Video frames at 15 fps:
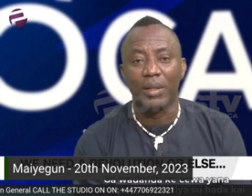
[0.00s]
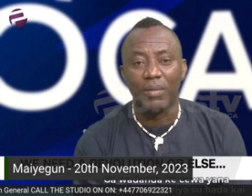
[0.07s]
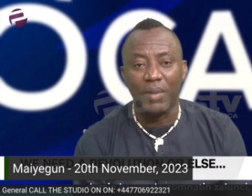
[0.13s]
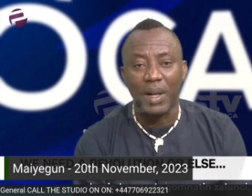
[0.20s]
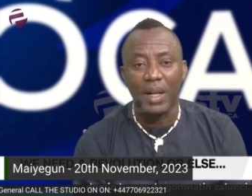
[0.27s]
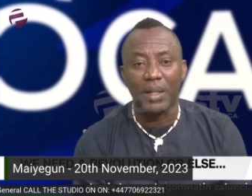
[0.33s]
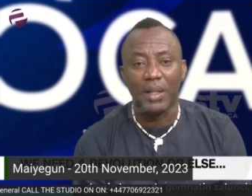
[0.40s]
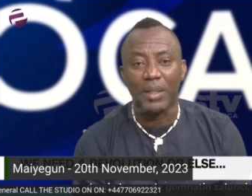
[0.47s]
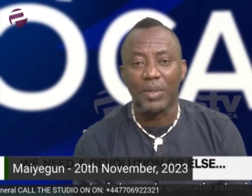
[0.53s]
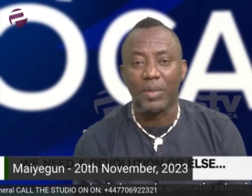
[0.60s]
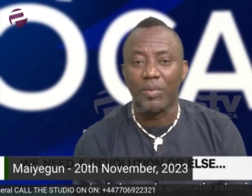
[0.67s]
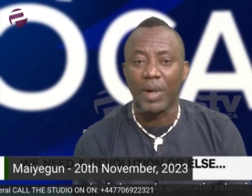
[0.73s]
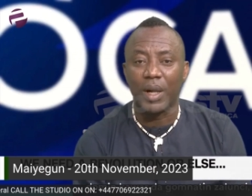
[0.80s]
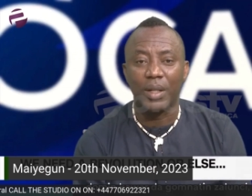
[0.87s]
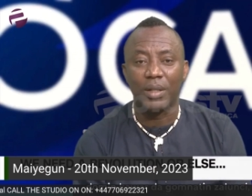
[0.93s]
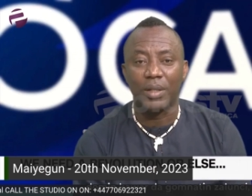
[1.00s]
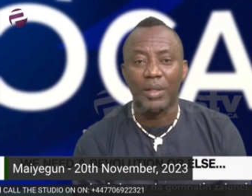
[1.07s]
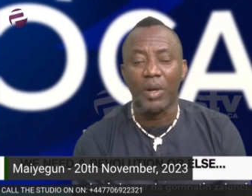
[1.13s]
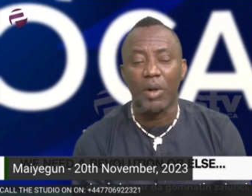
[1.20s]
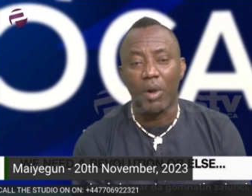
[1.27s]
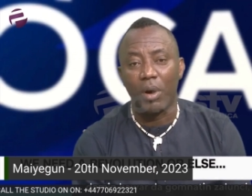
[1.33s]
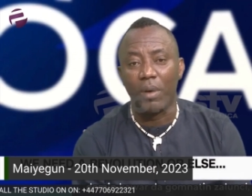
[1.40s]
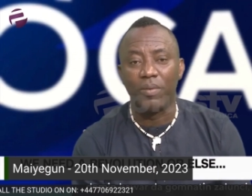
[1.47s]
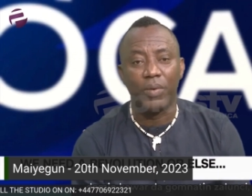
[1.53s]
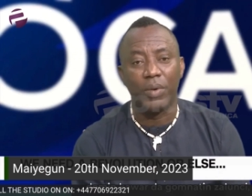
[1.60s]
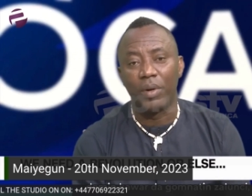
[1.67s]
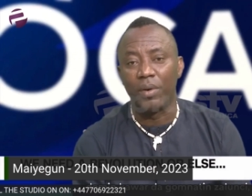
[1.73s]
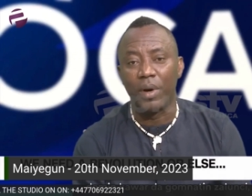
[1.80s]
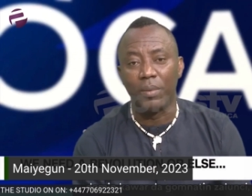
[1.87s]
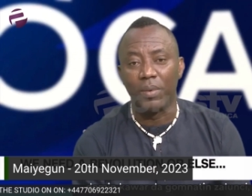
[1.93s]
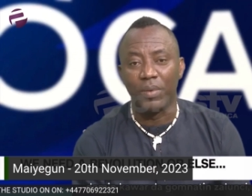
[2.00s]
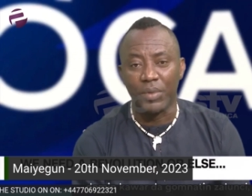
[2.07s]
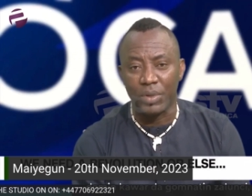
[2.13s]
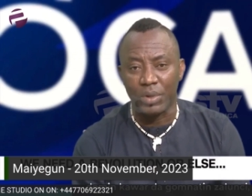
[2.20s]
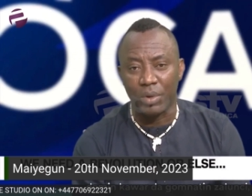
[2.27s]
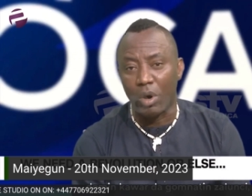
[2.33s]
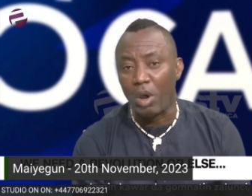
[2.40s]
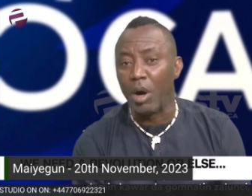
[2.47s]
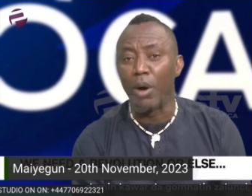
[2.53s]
and divided to rise up for a revolution